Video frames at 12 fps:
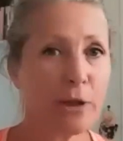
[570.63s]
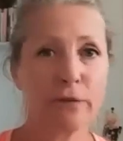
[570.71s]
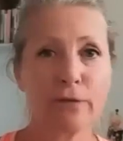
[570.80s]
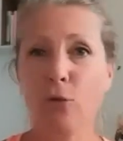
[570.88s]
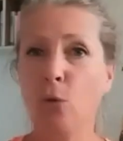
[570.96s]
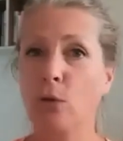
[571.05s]
or
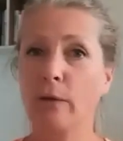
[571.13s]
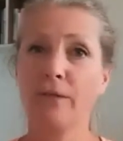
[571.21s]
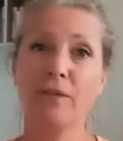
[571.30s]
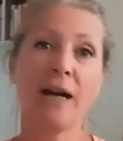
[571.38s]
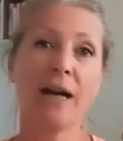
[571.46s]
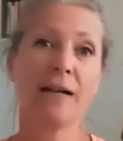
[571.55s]
4 or
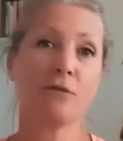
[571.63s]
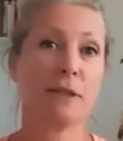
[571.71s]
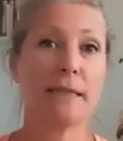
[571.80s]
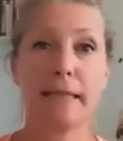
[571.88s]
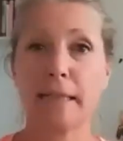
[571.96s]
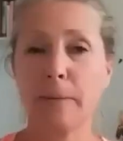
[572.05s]
5 or
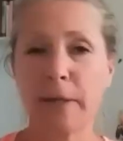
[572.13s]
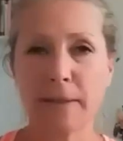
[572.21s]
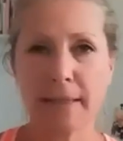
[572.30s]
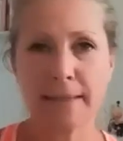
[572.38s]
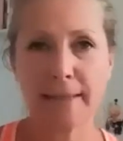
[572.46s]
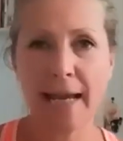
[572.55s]
6 meals
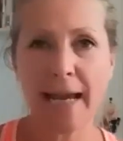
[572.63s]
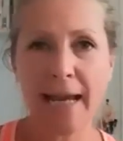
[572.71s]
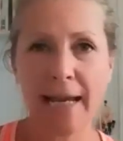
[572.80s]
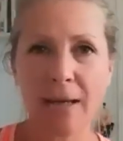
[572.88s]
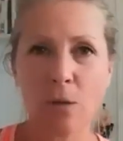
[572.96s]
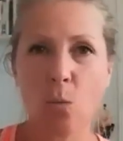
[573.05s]
a day,